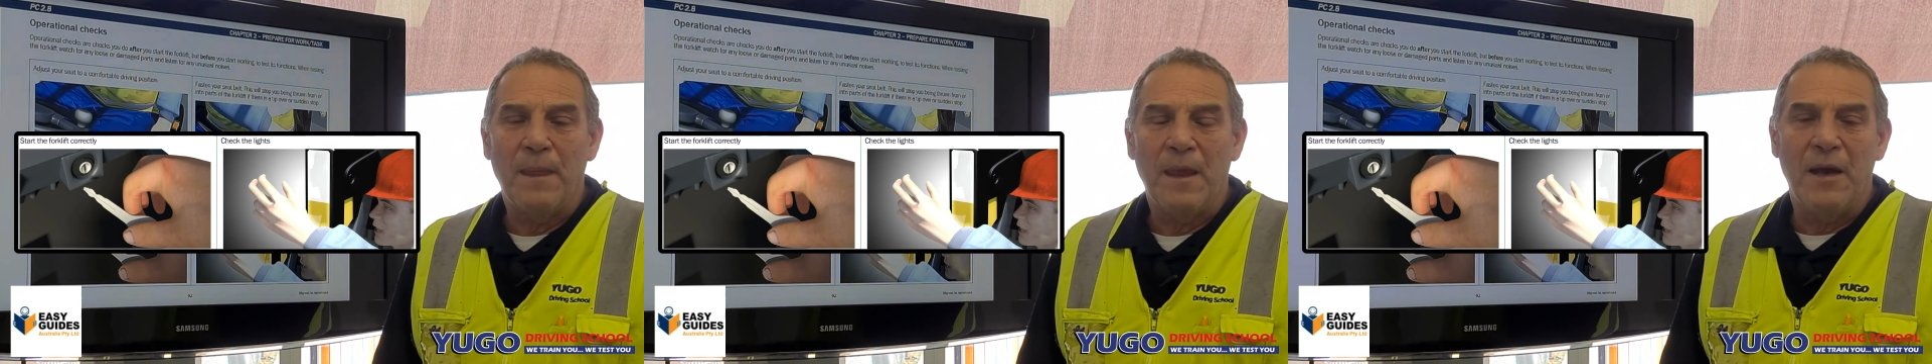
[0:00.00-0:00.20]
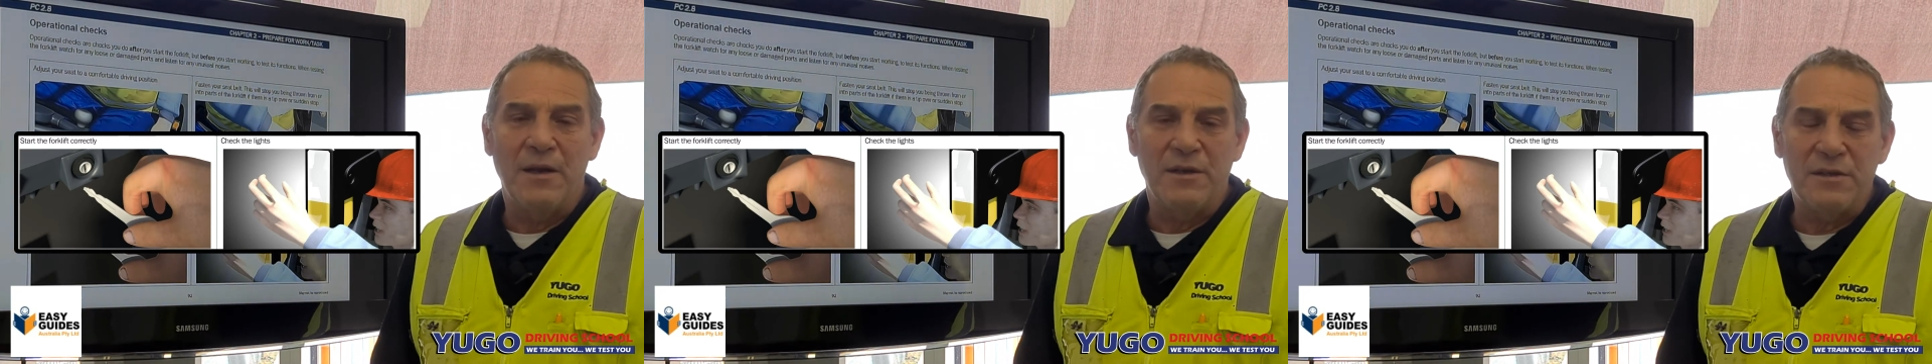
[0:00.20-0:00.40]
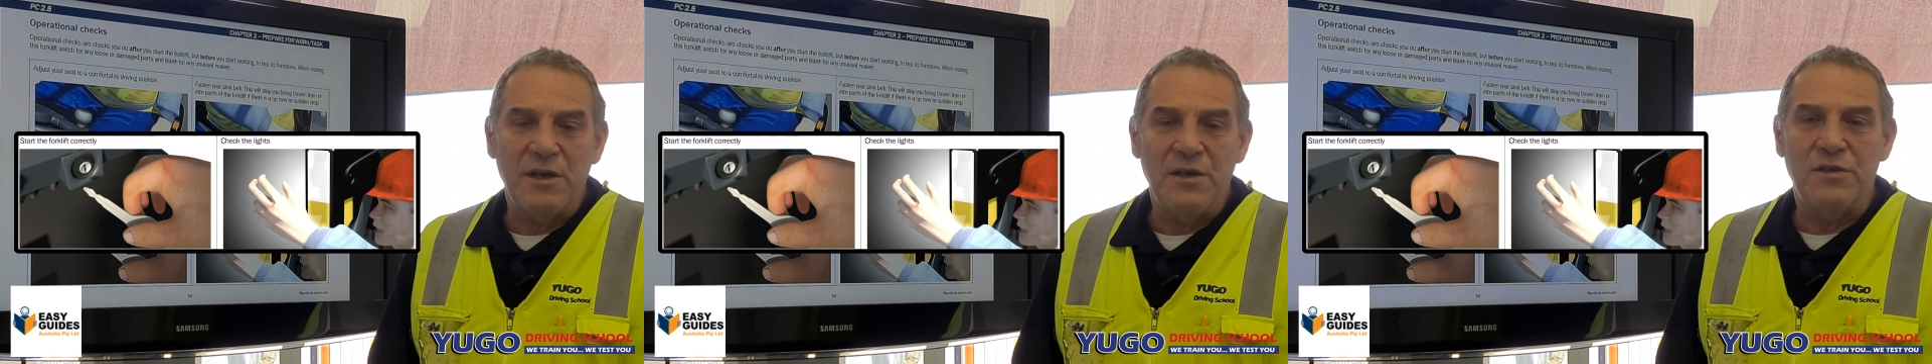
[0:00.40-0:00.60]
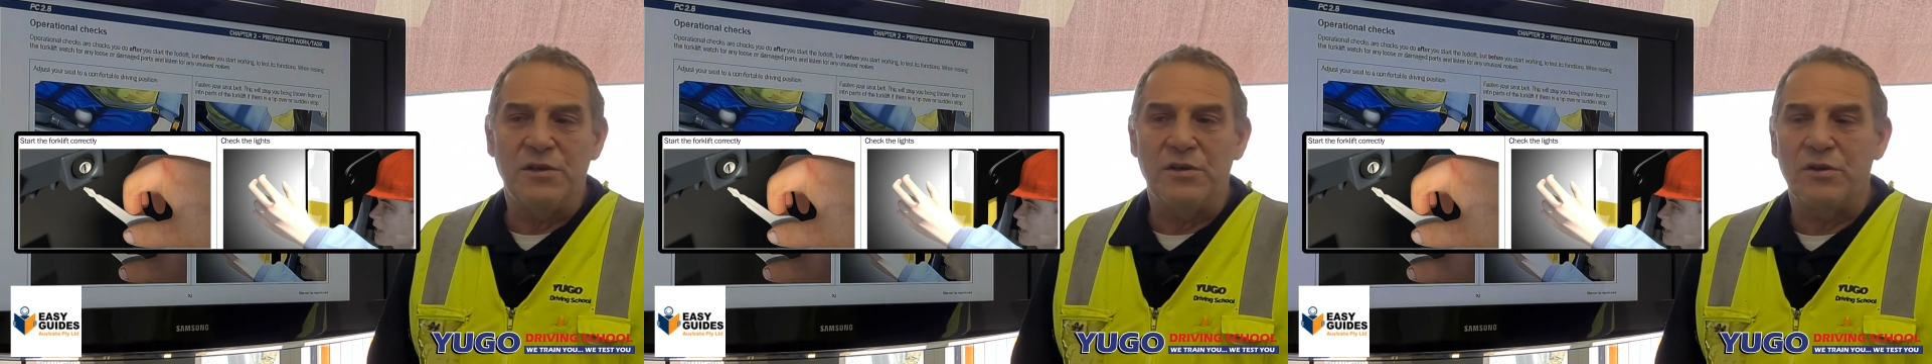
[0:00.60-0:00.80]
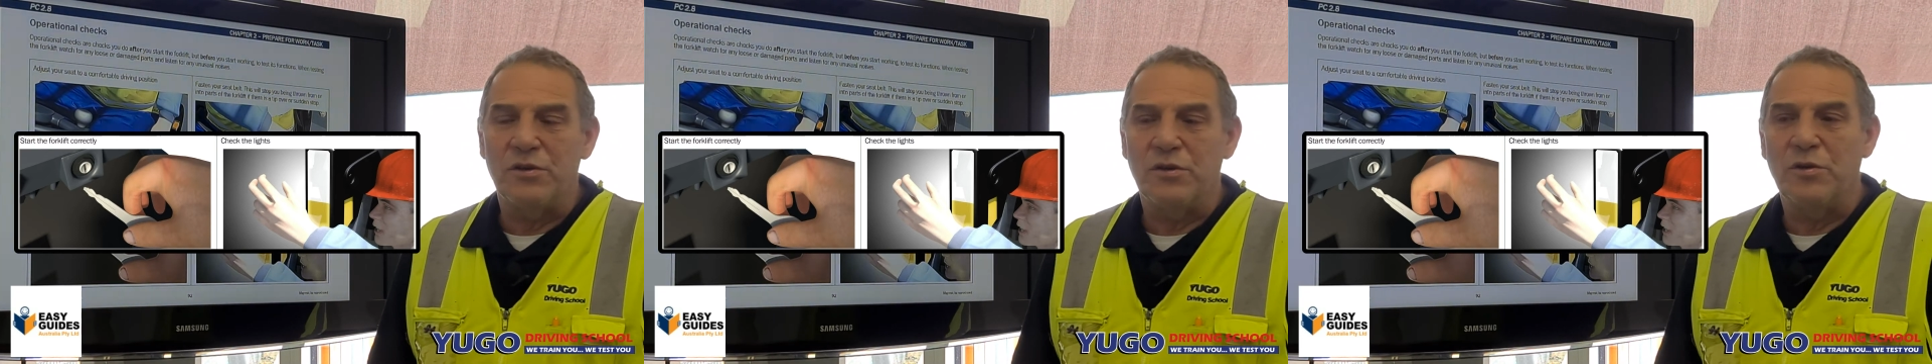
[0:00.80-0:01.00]
And it's easy
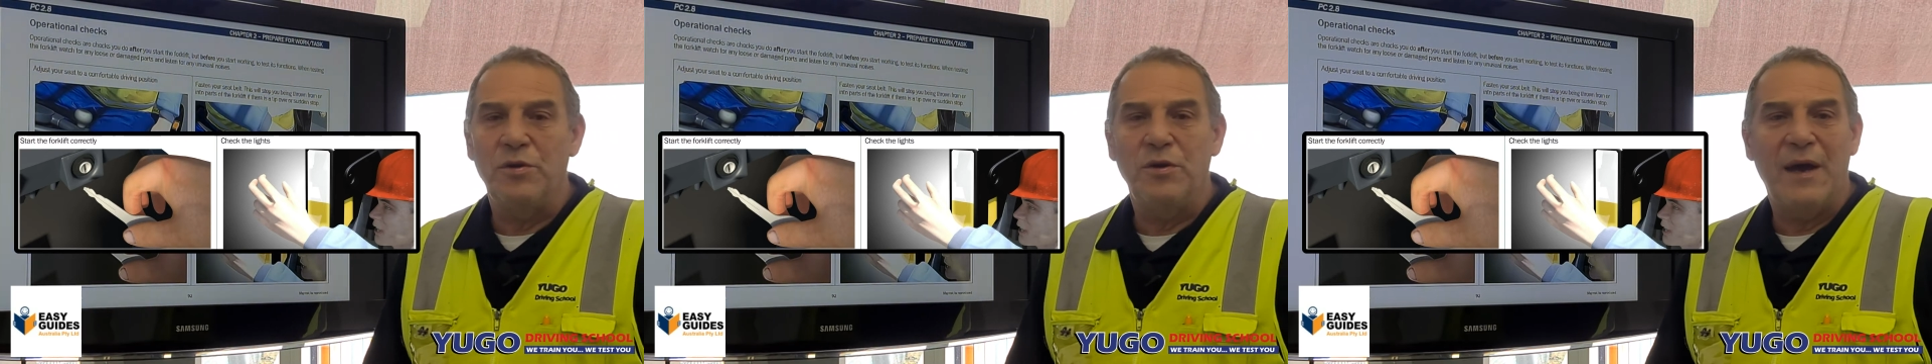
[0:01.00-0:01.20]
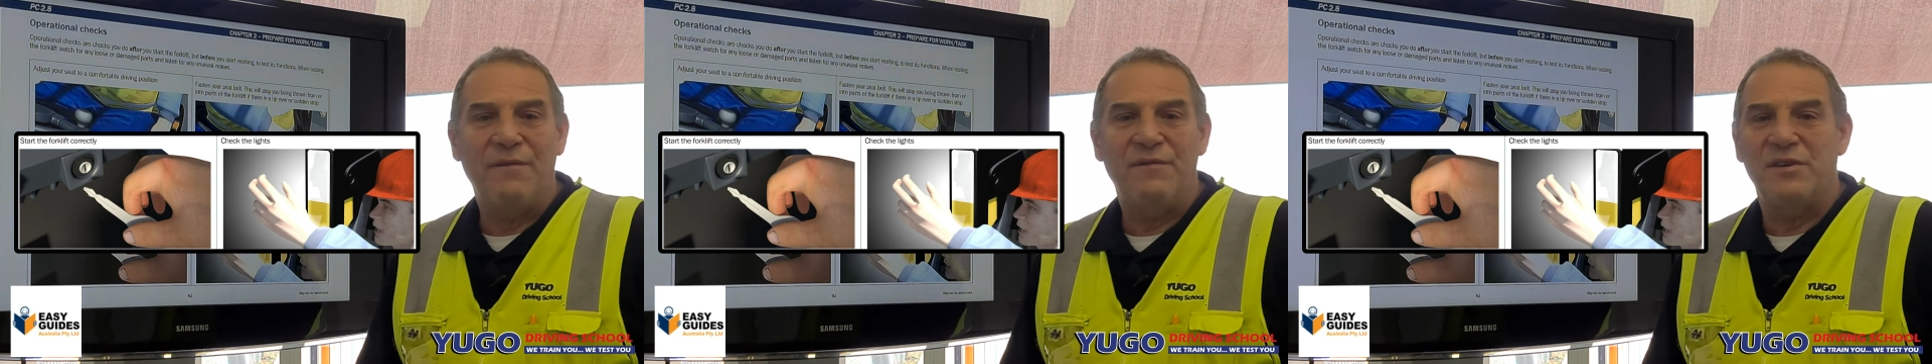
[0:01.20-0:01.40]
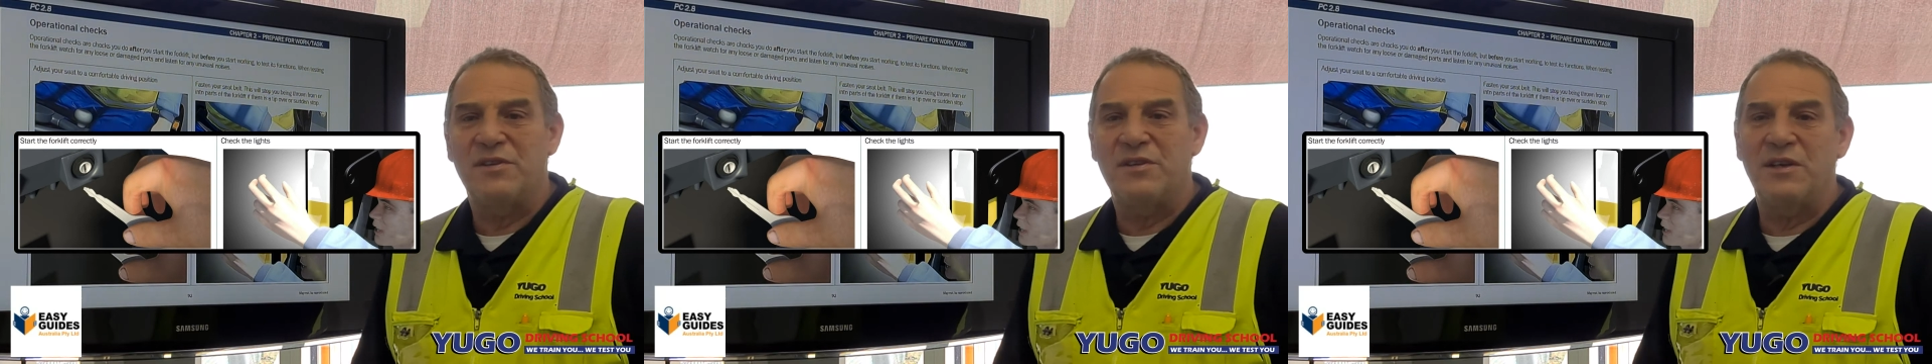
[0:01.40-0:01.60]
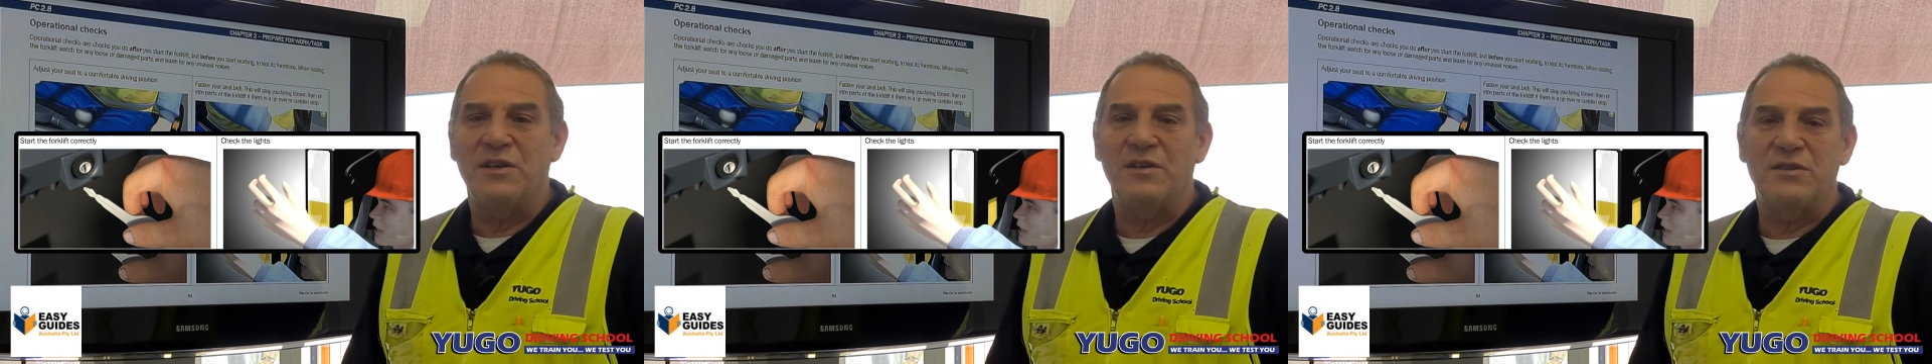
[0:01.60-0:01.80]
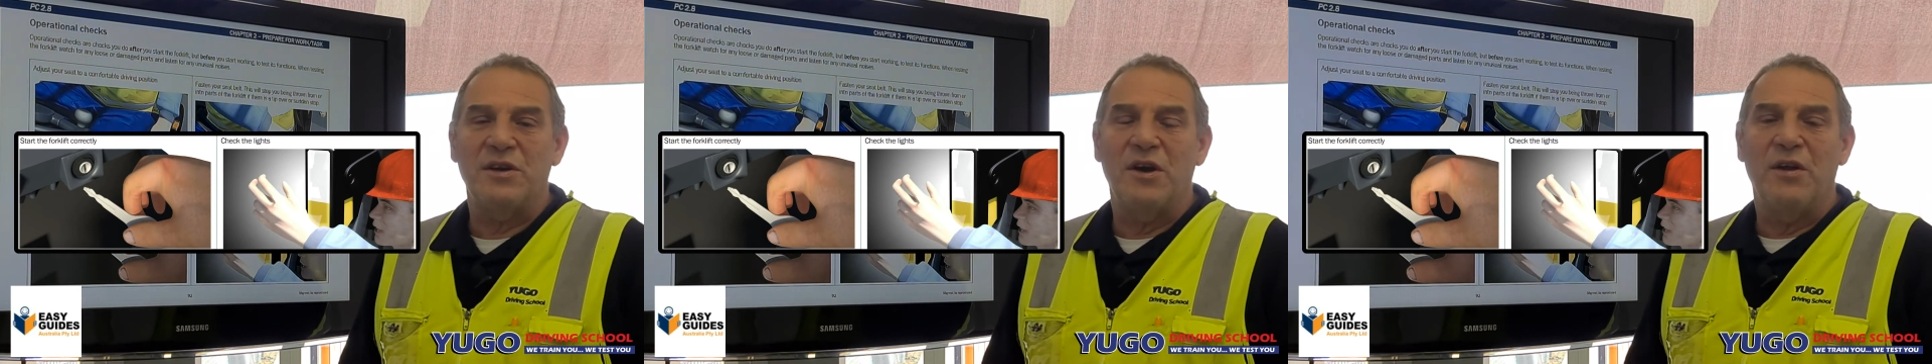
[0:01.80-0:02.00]
to do. You have to sit
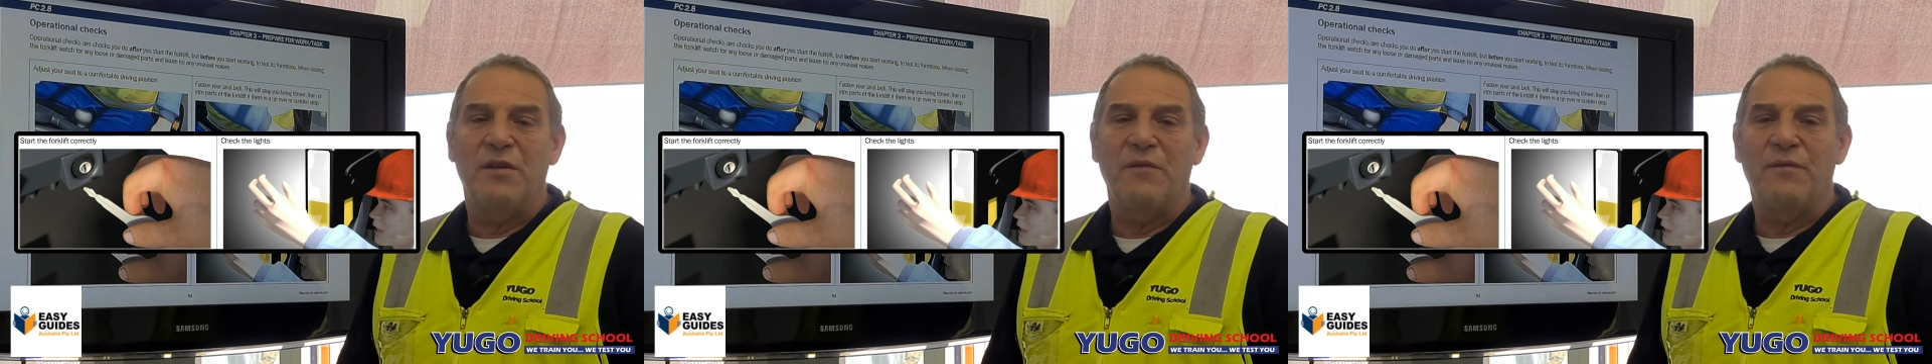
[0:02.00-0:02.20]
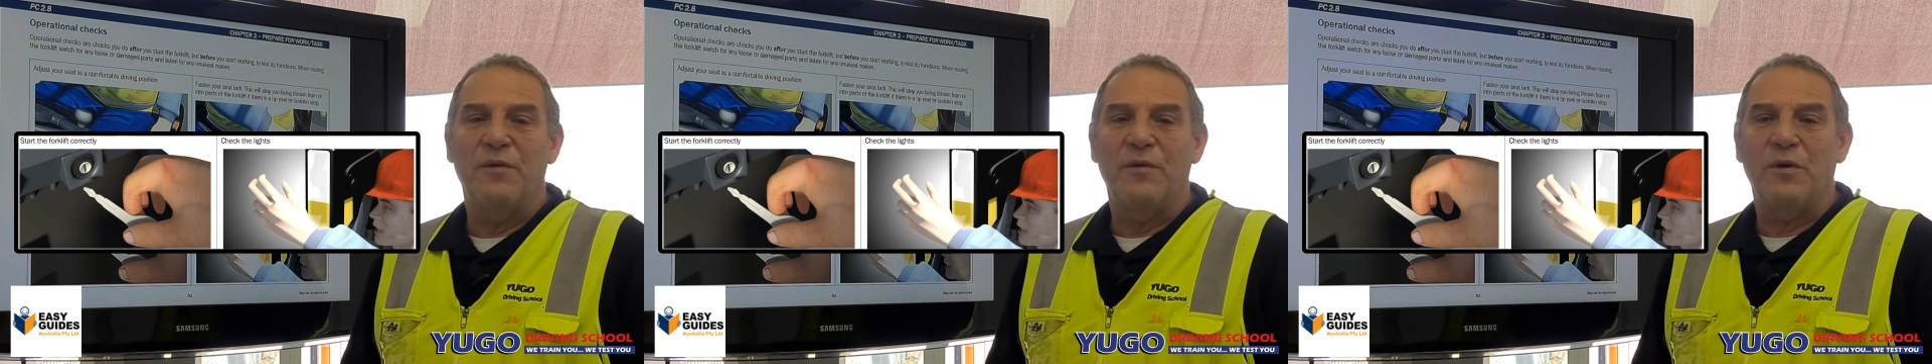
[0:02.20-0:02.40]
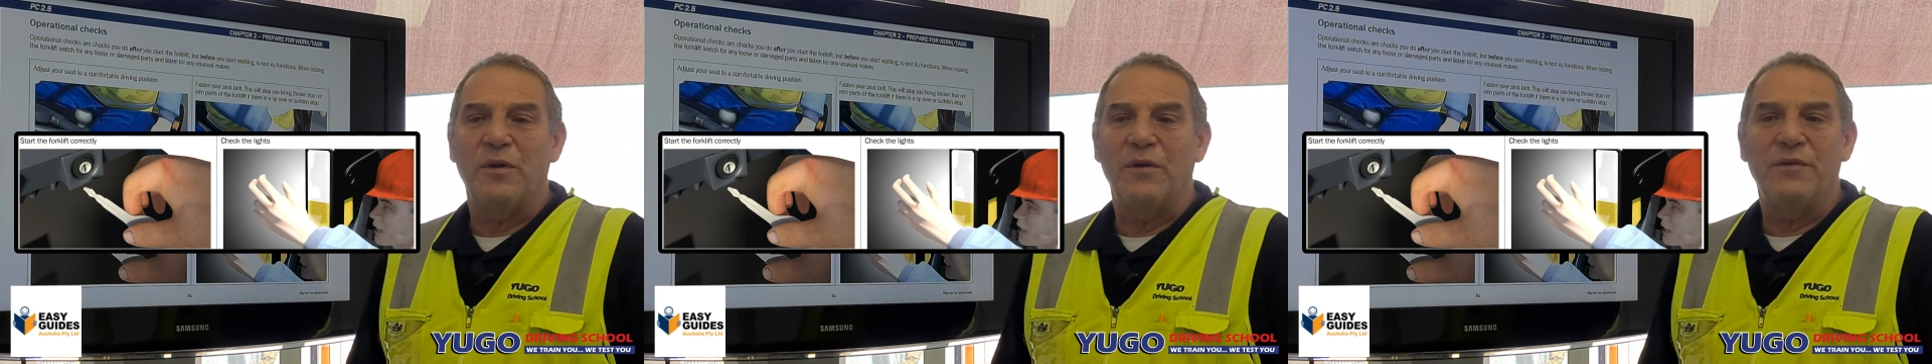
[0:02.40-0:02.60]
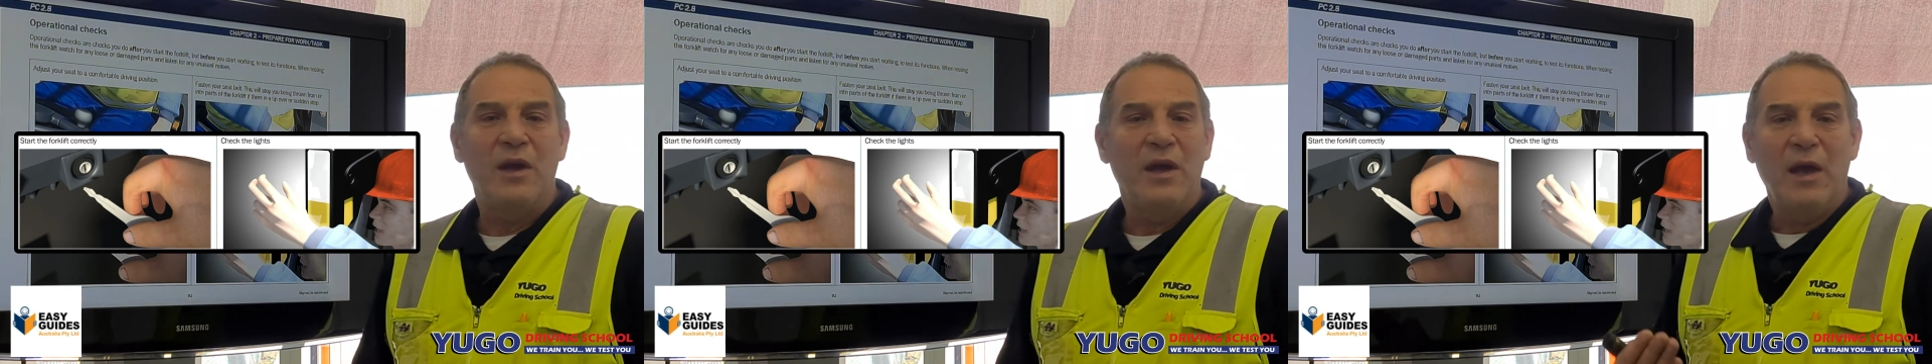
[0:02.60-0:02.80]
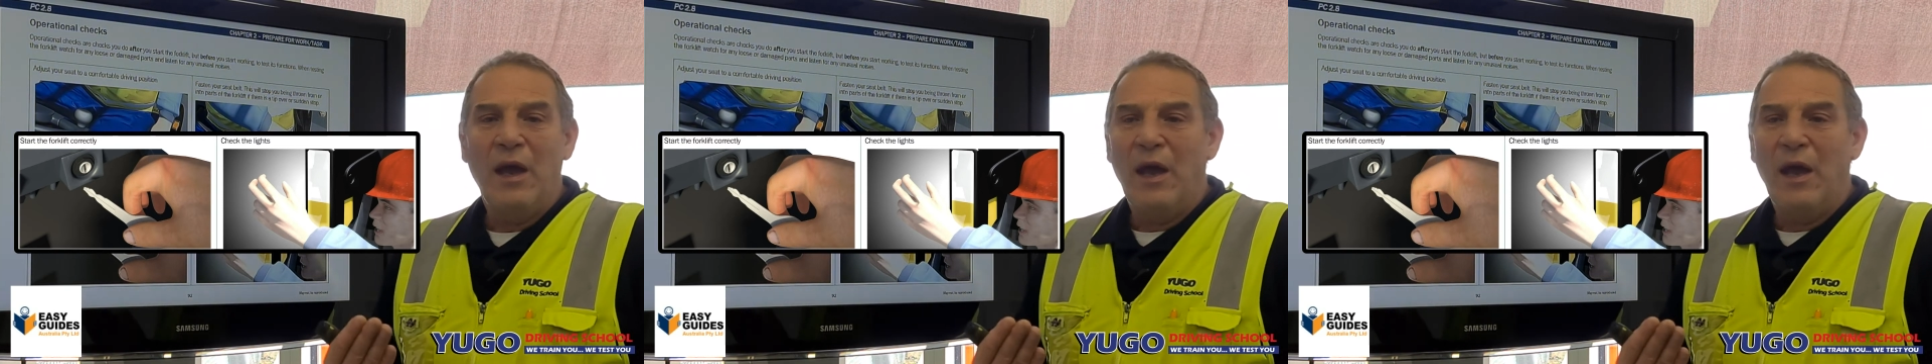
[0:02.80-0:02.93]
inside the forklift